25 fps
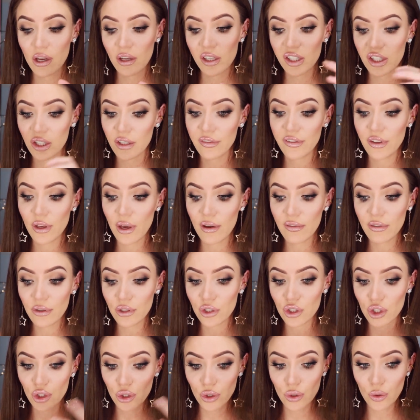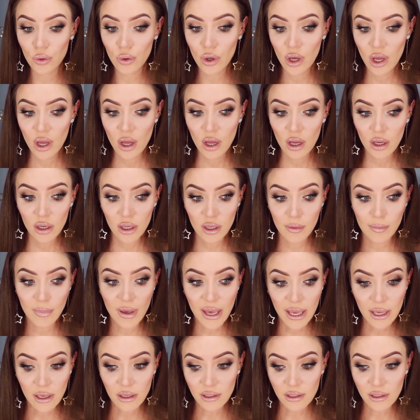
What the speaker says: So if you ever do compare